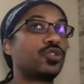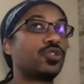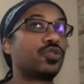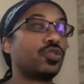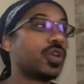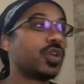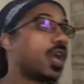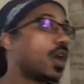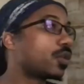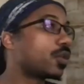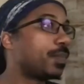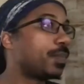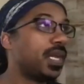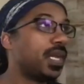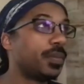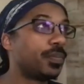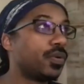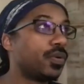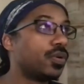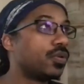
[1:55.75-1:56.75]
three other
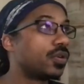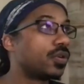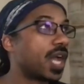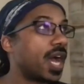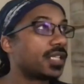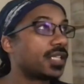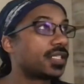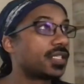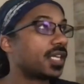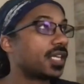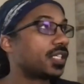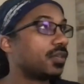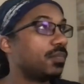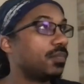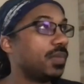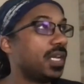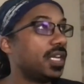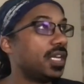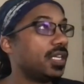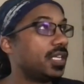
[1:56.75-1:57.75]
people contacted
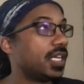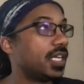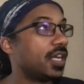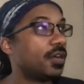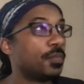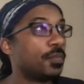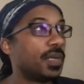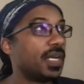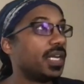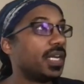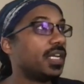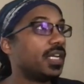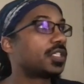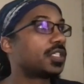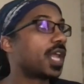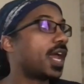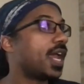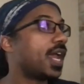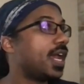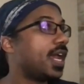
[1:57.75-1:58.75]
me, D M me,
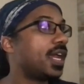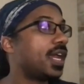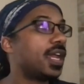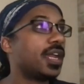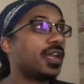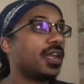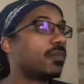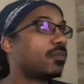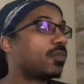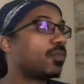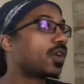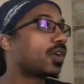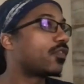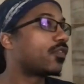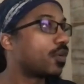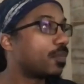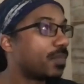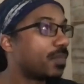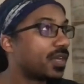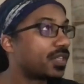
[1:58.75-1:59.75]
like, hey, I'm looking
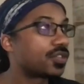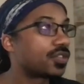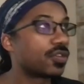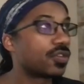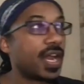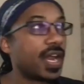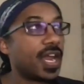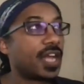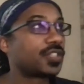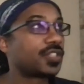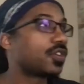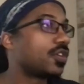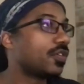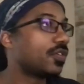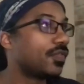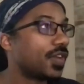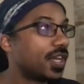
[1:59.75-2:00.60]
for a mentor. Hey, I saw your